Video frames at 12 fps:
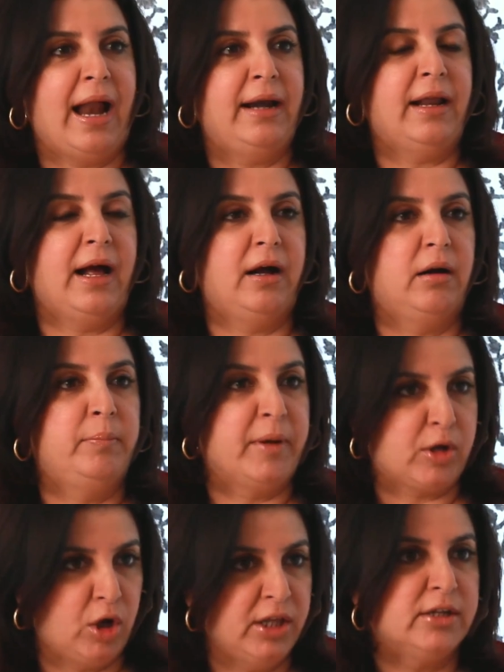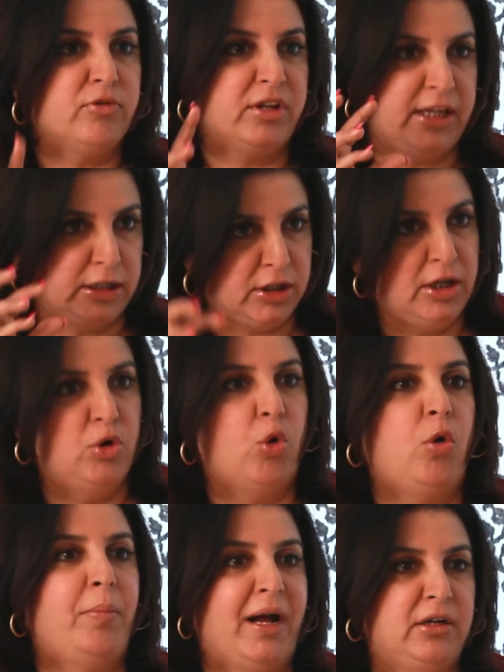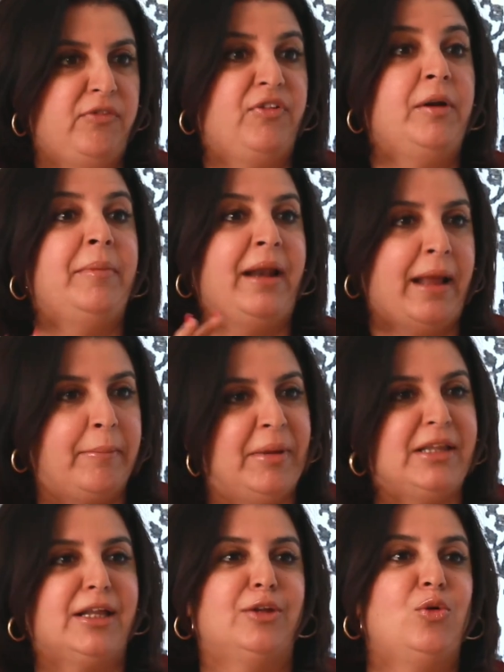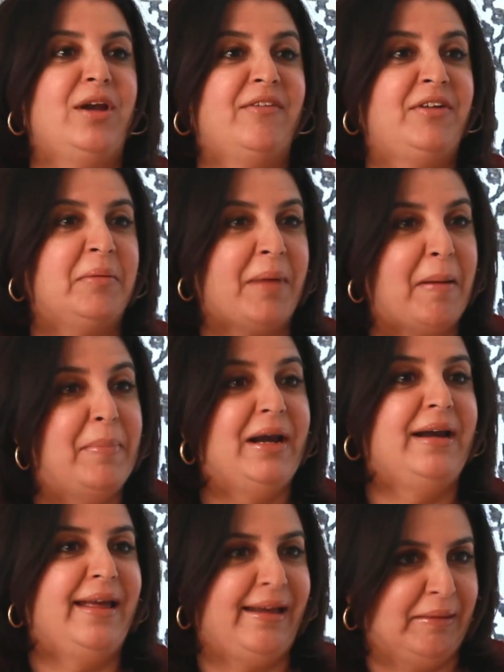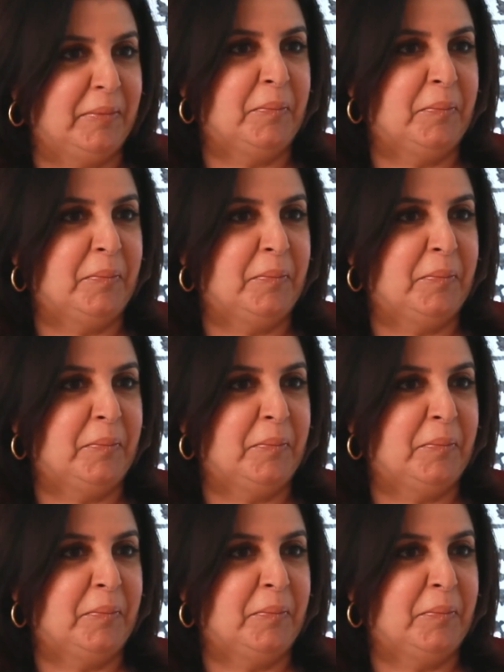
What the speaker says: And because it was such a low budget film, and MS Satyu lived in my building.